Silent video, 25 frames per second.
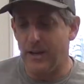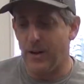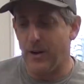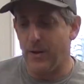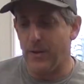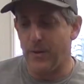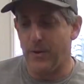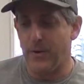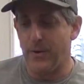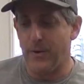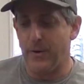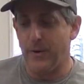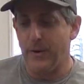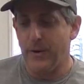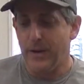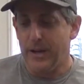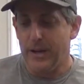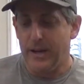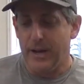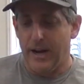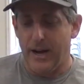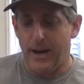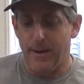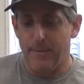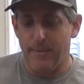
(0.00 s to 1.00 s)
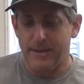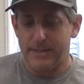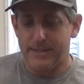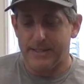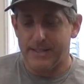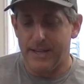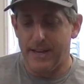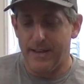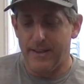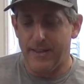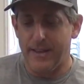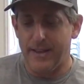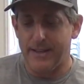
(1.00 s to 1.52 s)
although I must
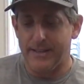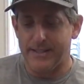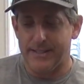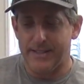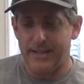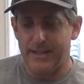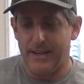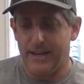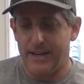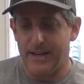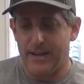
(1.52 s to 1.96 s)
say that